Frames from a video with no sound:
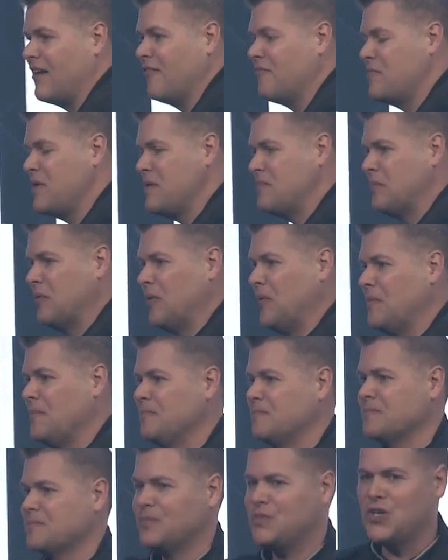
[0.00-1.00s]
of people.
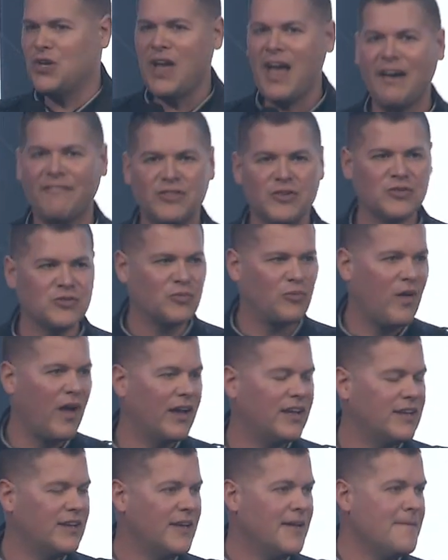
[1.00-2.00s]
Do you have those
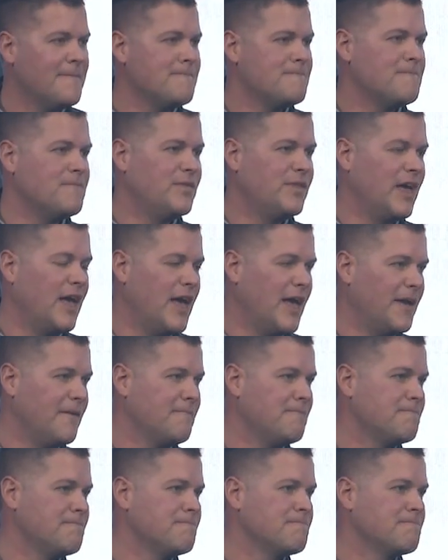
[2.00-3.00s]
right they
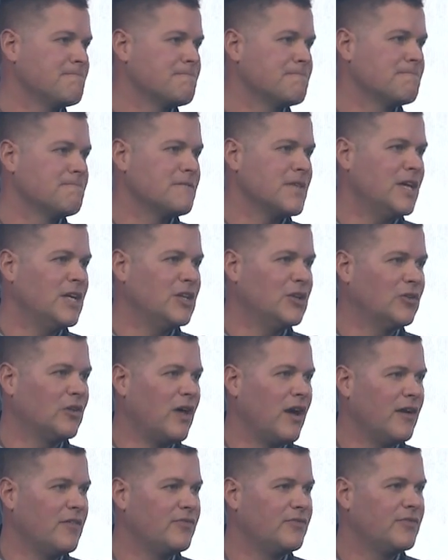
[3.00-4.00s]
in your
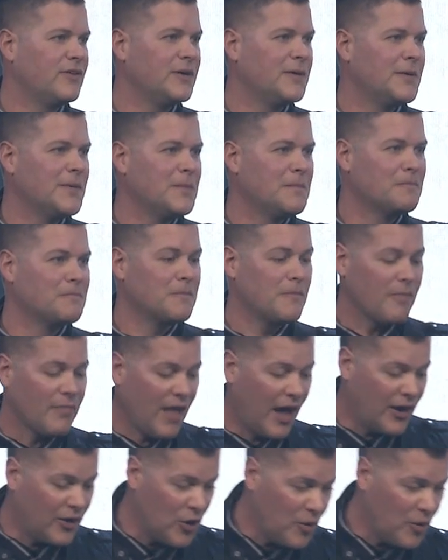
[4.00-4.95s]
life? I don't